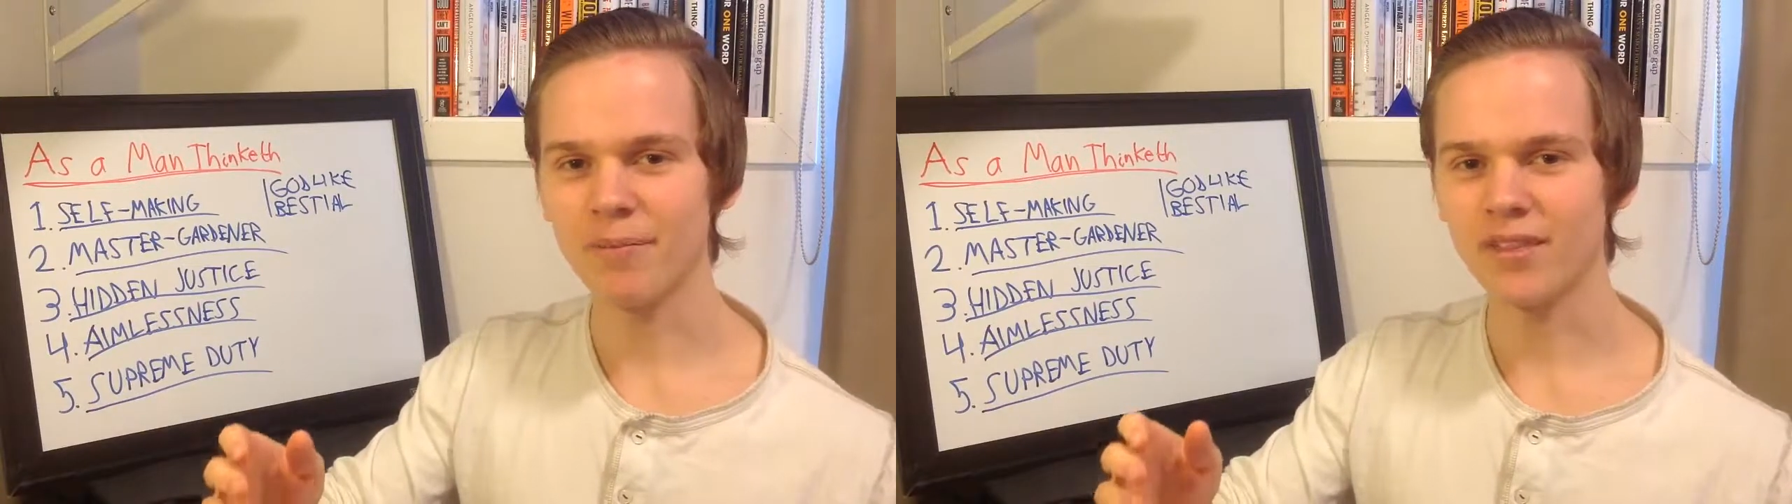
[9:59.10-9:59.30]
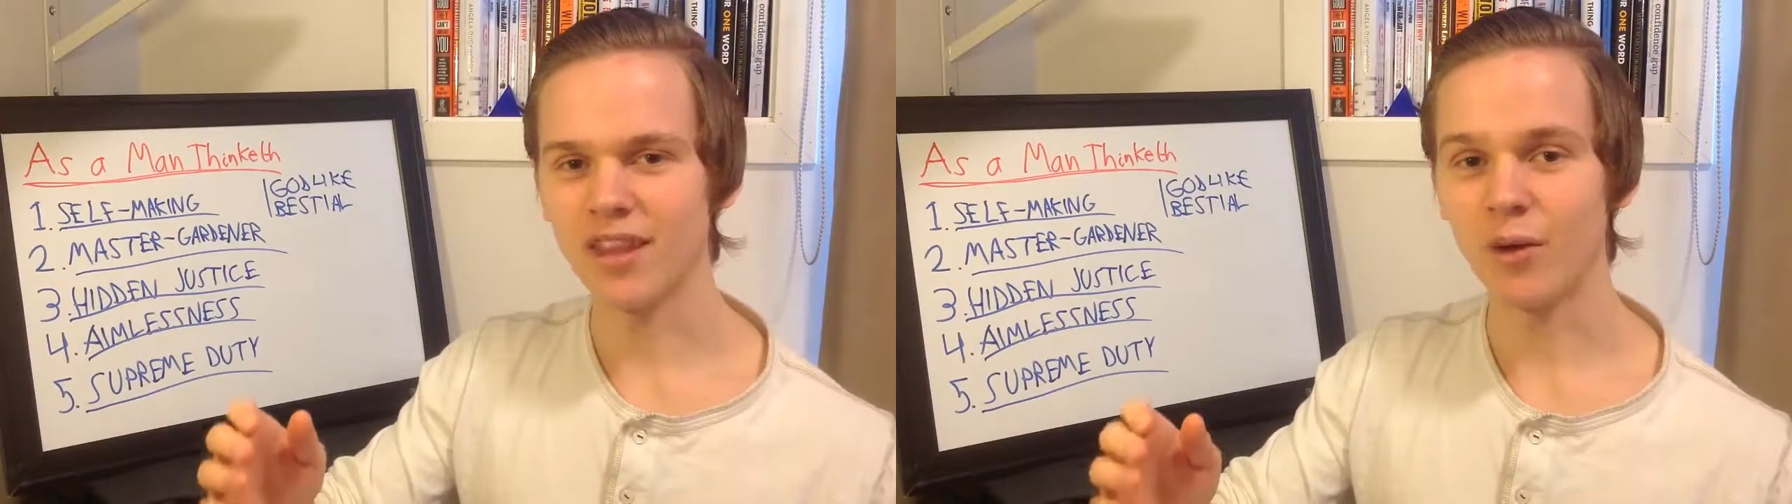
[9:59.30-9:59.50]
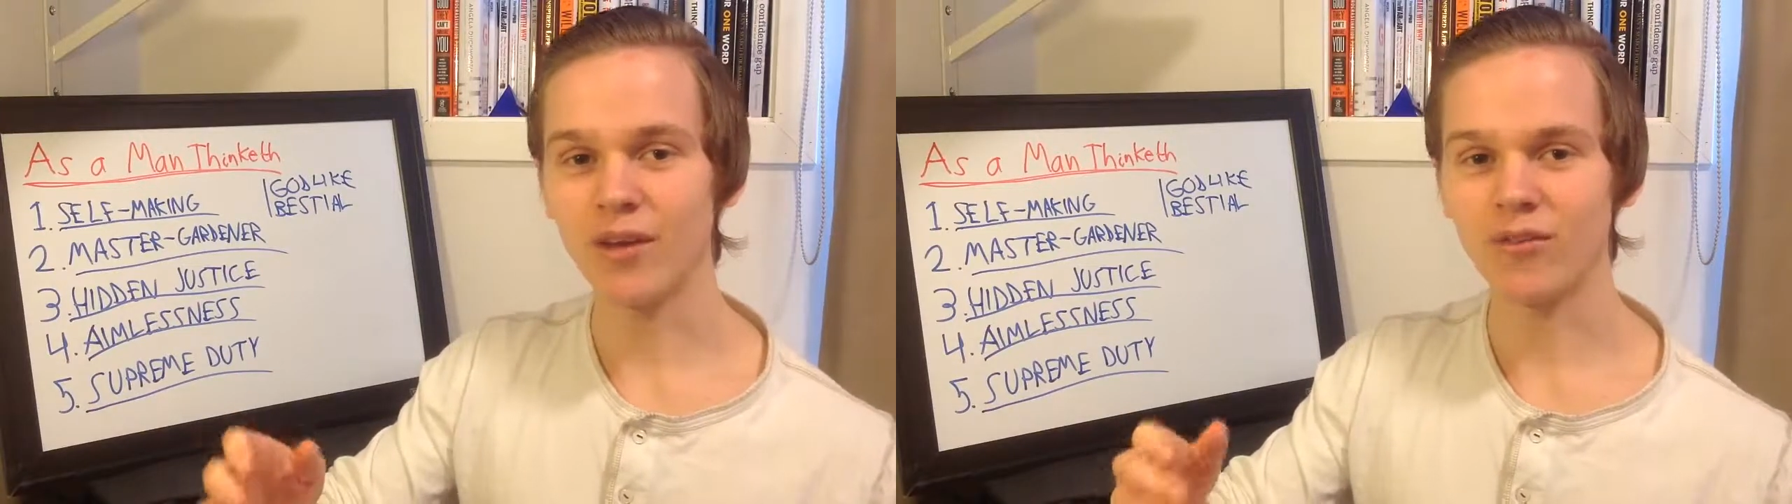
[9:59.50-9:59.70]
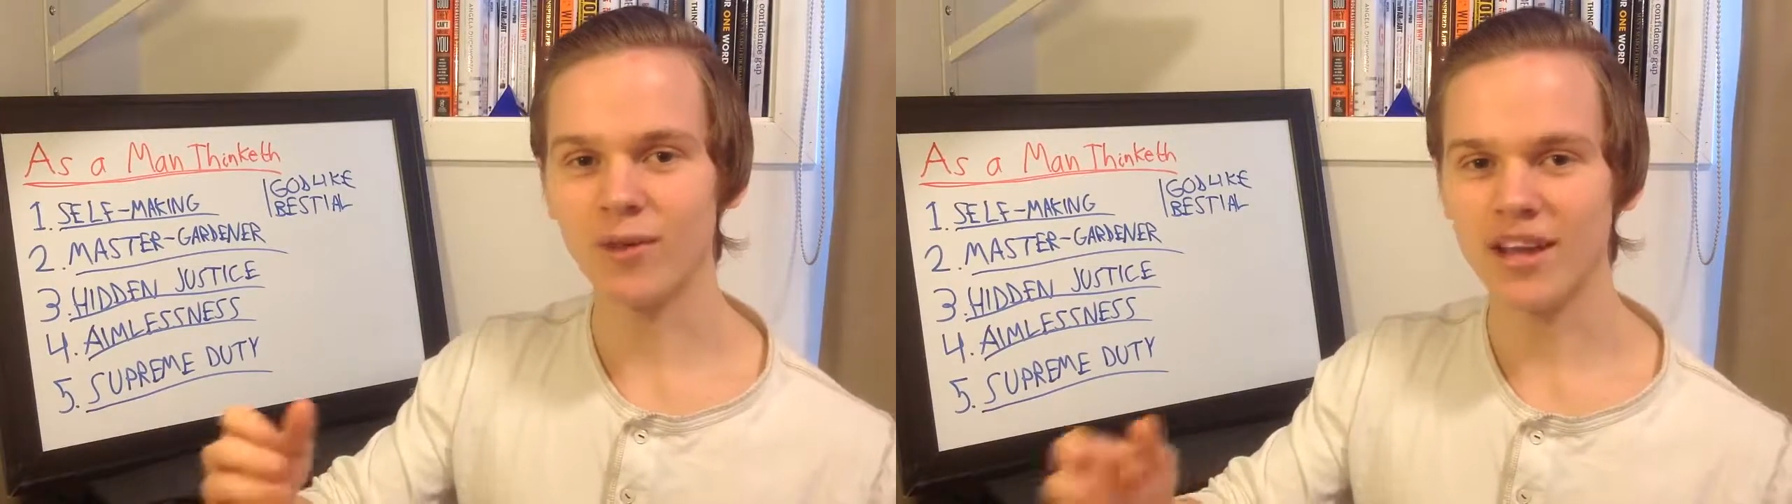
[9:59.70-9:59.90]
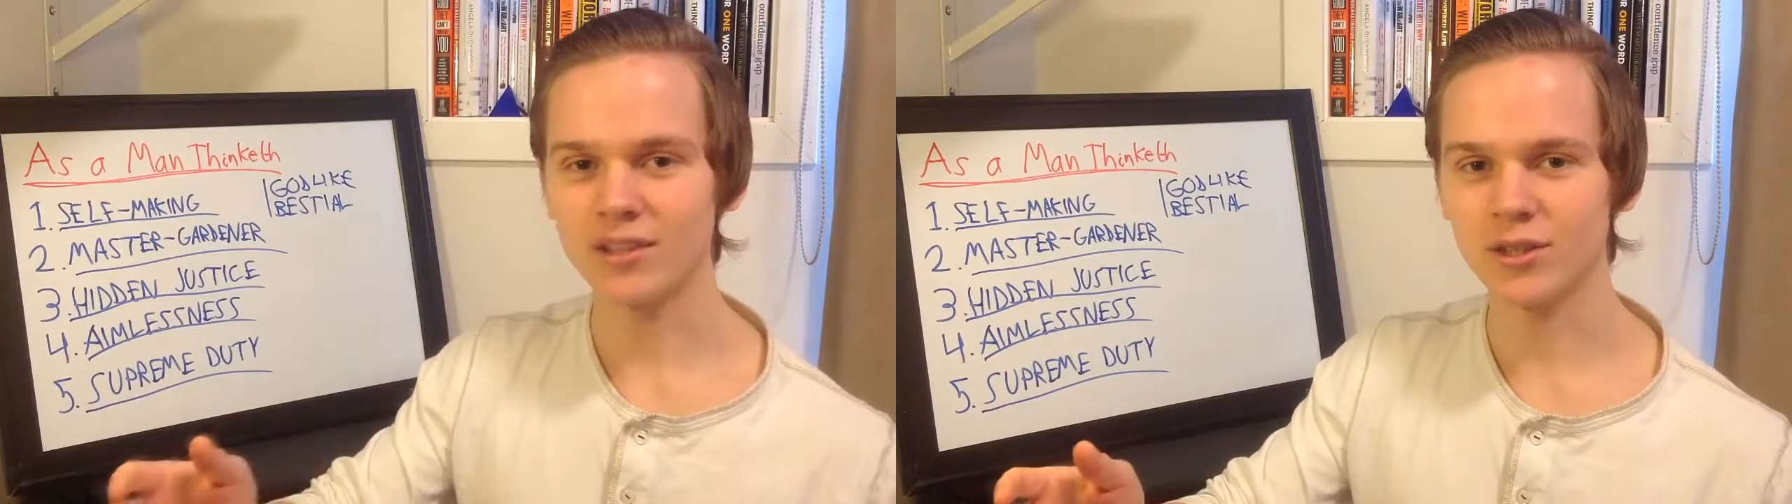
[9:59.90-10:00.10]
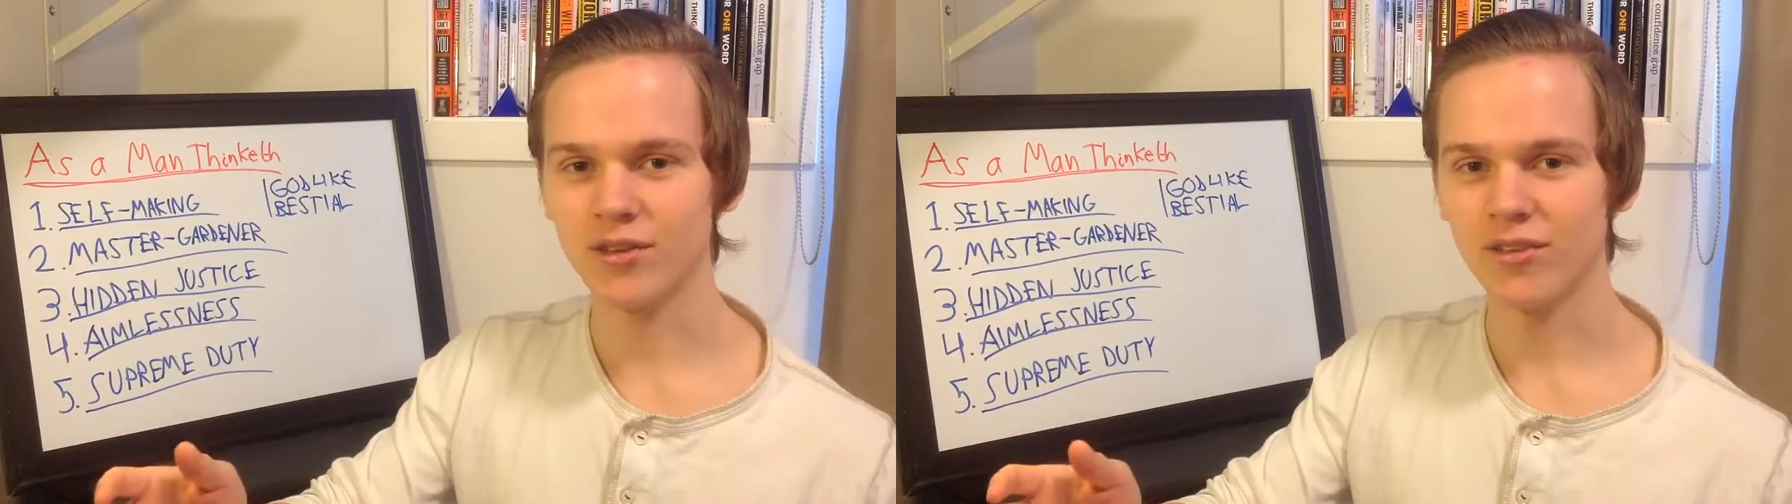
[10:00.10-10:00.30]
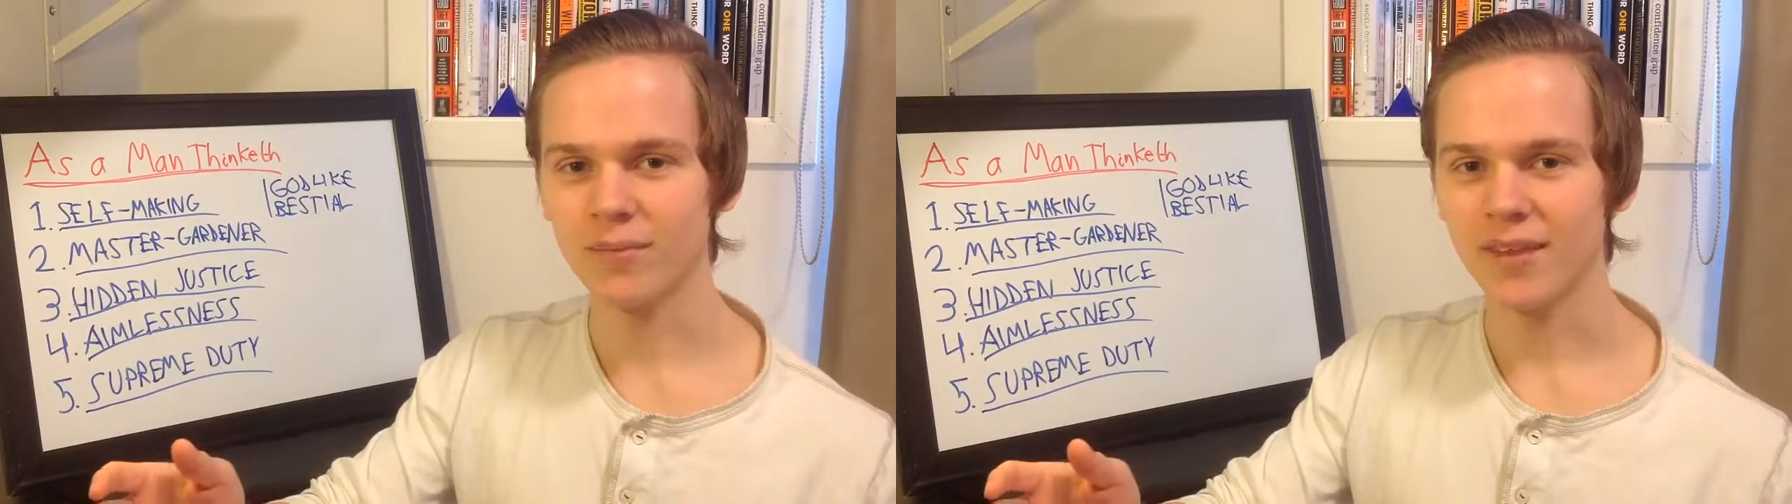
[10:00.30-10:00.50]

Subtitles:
knowing strangers